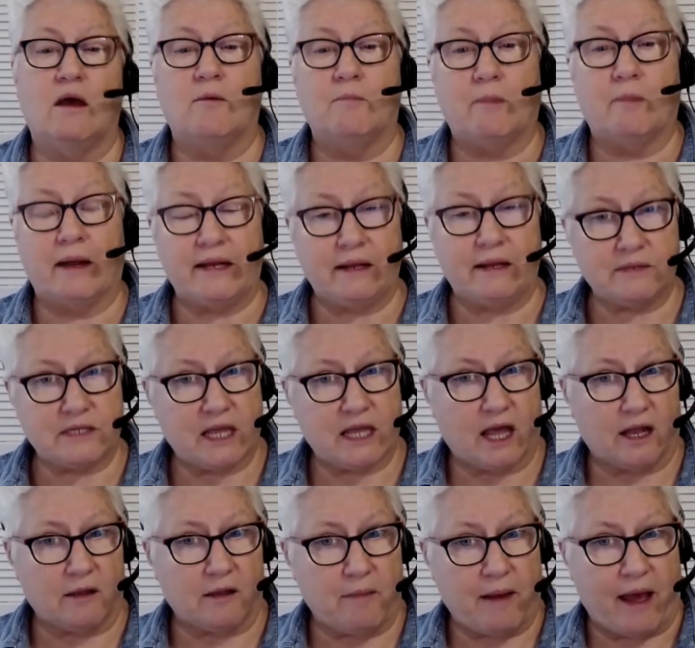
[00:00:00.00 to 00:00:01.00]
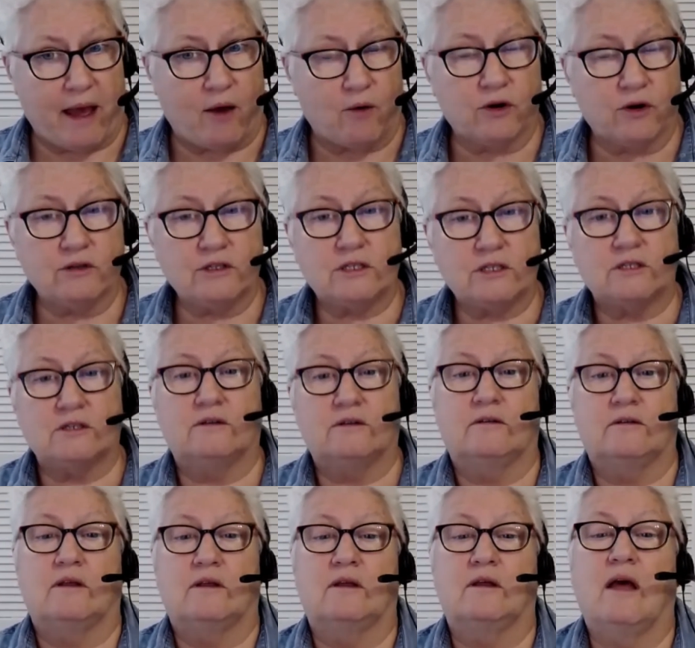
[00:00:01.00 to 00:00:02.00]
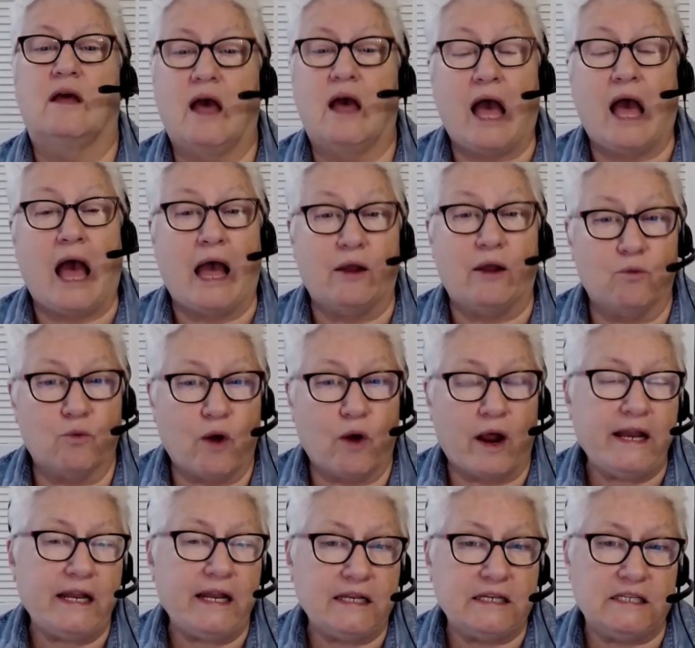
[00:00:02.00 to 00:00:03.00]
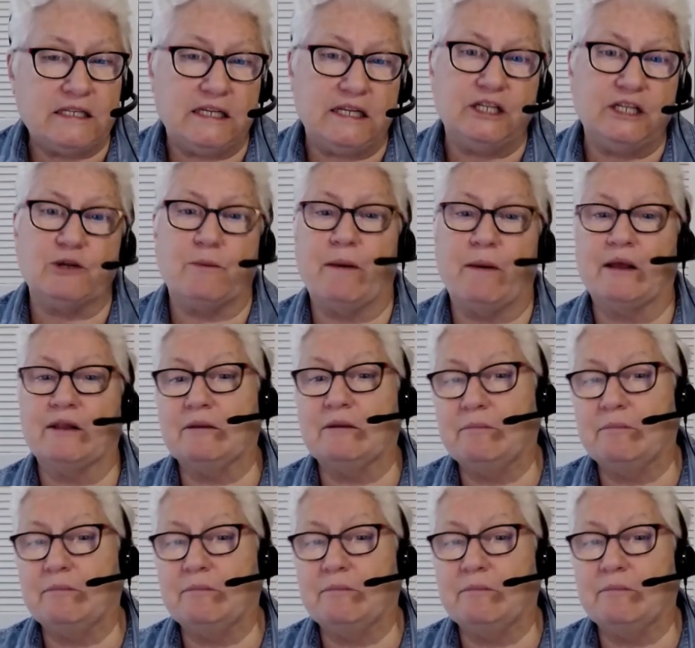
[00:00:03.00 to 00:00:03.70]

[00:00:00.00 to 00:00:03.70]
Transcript: My name's Kelly Bowers. I write and teach about the